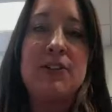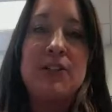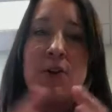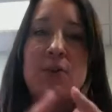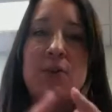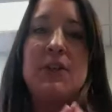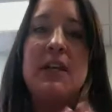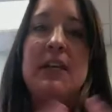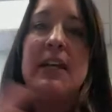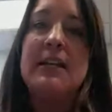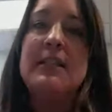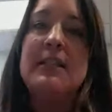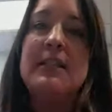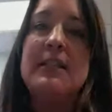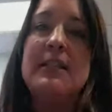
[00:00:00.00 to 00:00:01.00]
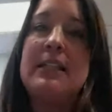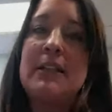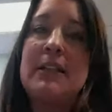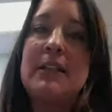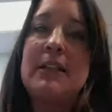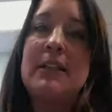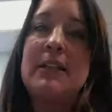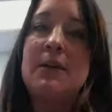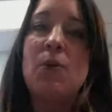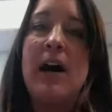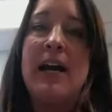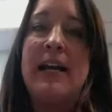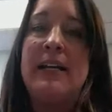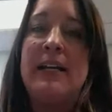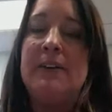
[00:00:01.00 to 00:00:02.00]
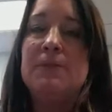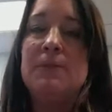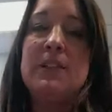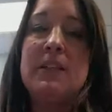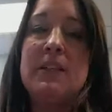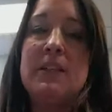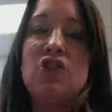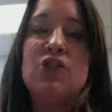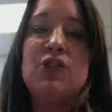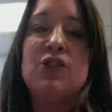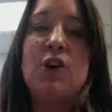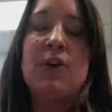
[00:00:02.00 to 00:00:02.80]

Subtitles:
So thinking system-wide, if teachers